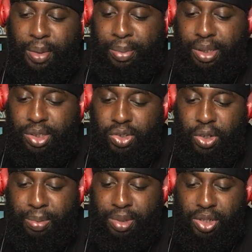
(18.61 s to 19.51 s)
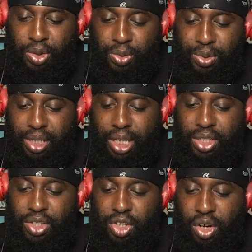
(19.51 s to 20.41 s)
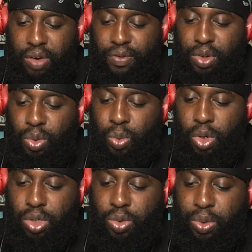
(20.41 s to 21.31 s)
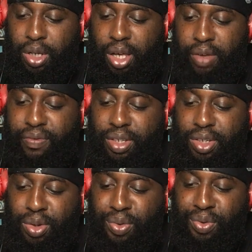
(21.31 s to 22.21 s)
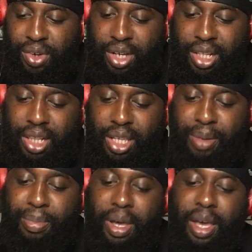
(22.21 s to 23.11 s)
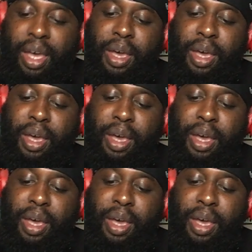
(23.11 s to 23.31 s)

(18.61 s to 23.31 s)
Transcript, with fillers: but the trip is soon takes a turn for the worse when convicts on the run, led by